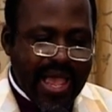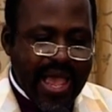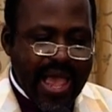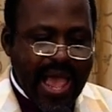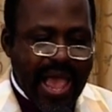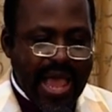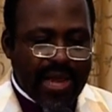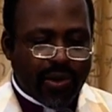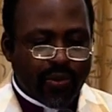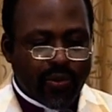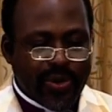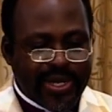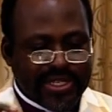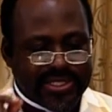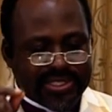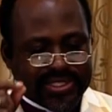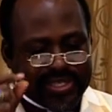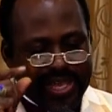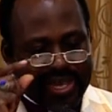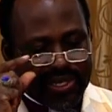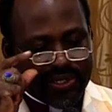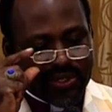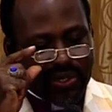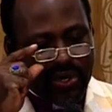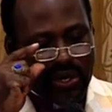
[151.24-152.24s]
And we
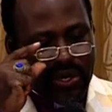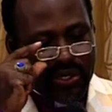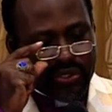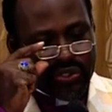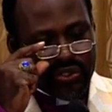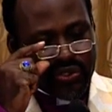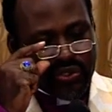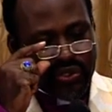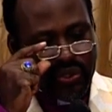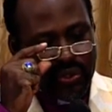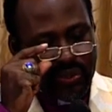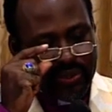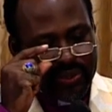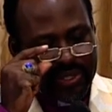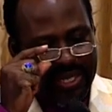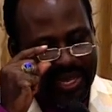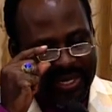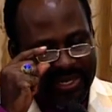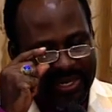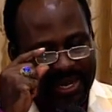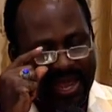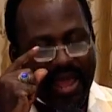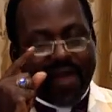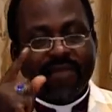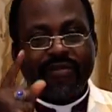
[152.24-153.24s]
said also
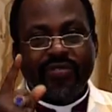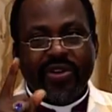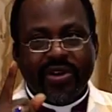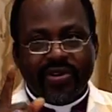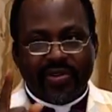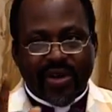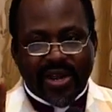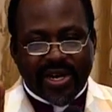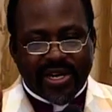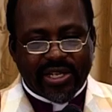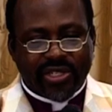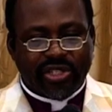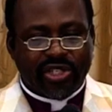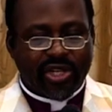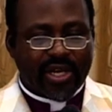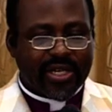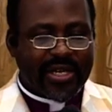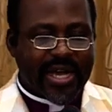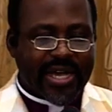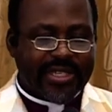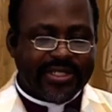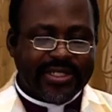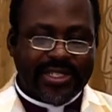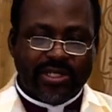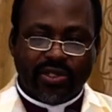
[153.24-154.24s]
that every religion
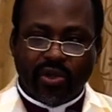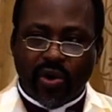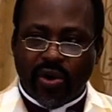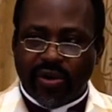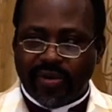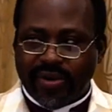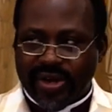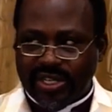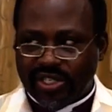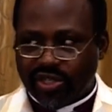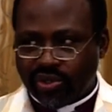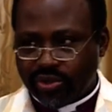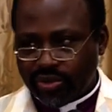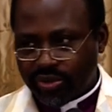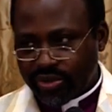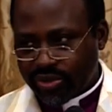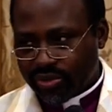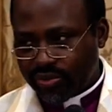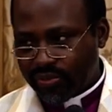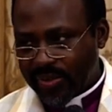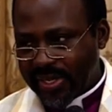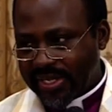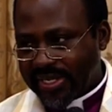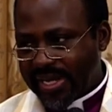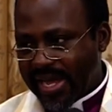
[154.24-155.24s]
has its own rituals,
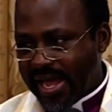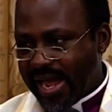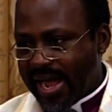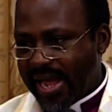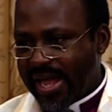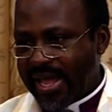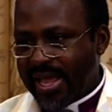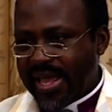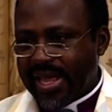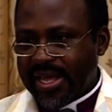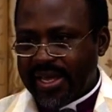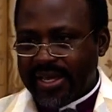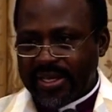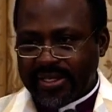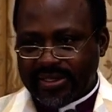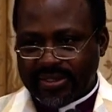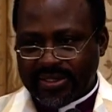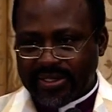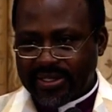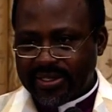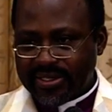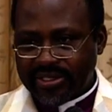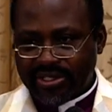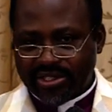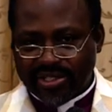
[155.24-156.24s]
whether it's
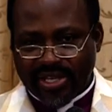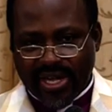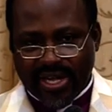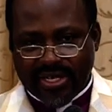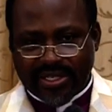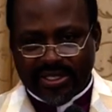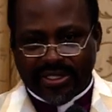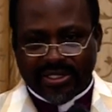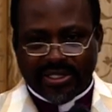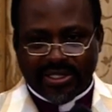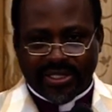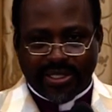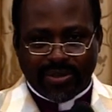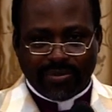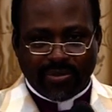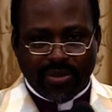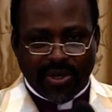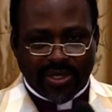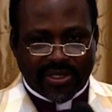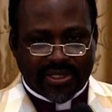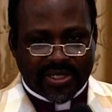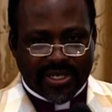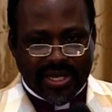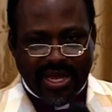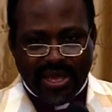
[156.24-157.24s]
Christianity,
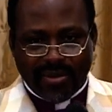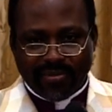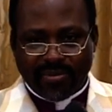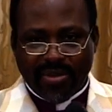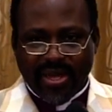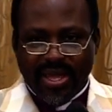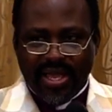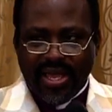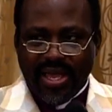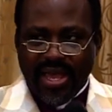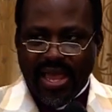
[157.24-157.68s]
Muslim,